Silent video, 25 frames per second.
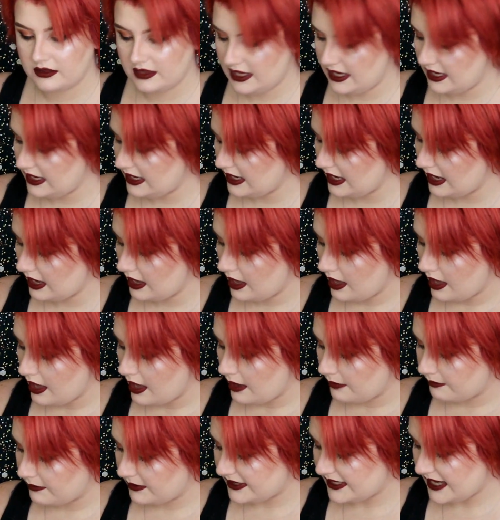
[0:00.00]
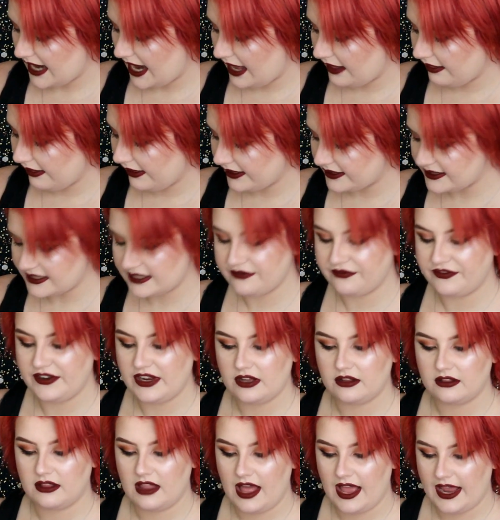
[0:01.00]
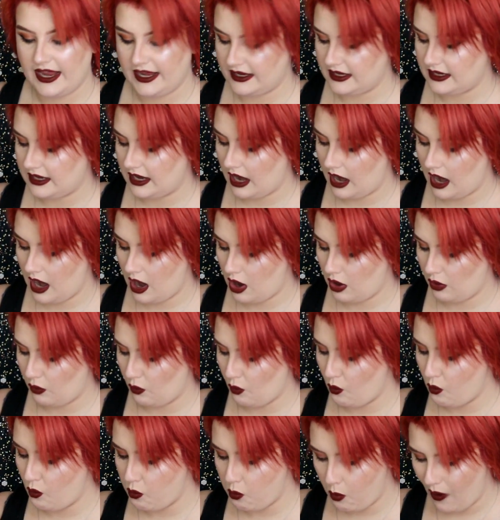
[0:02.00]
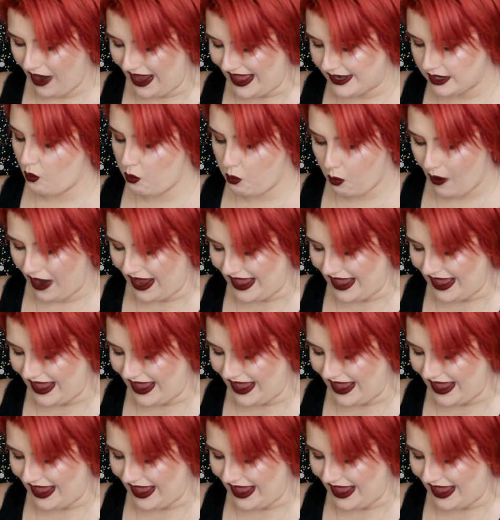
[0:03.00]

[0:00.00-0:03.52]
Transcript: The metallics feel like wet.